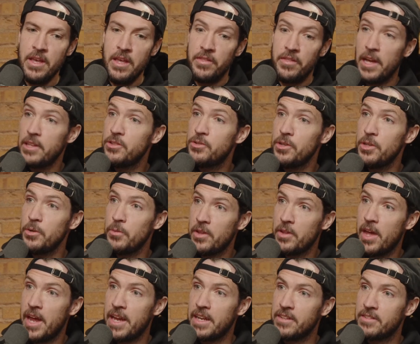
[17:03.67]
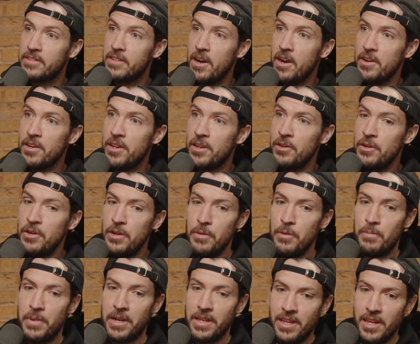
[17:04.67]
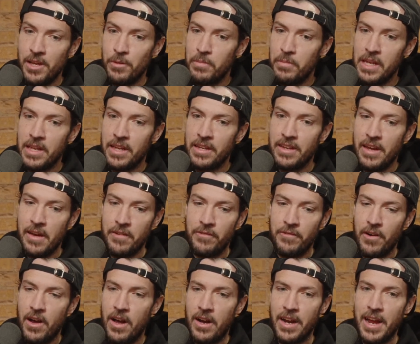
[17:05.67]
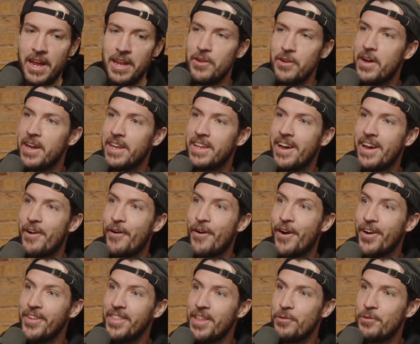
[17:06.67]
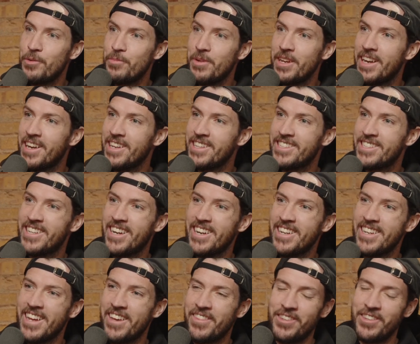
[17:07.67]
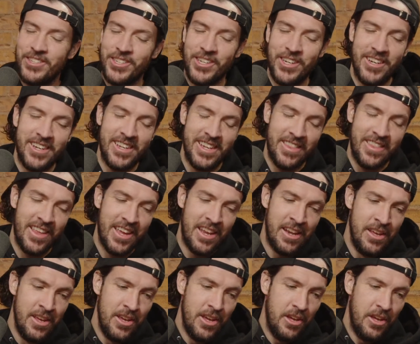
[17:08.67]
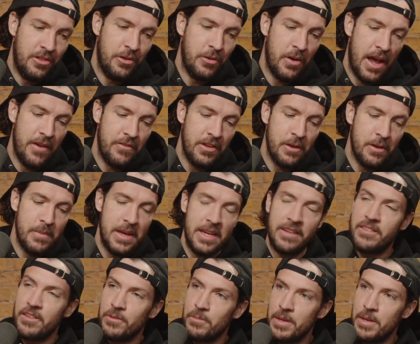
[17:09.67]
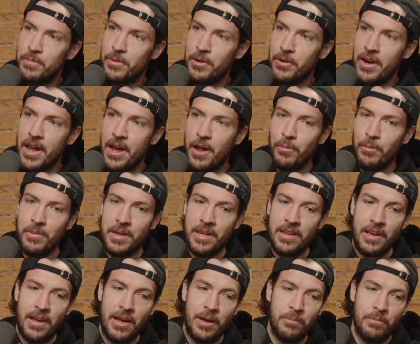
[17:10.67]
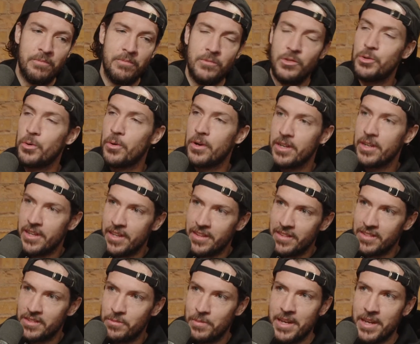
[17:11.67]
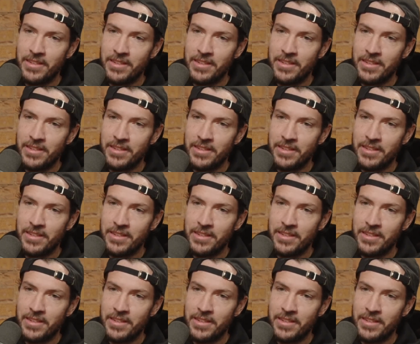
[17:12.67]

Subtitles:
that's really where the idea started. Yeah. But again, being a deaf frog, I had no idea how hard that would be. And I just started down the journey. And then through having amazing people around me, Jordan at the Space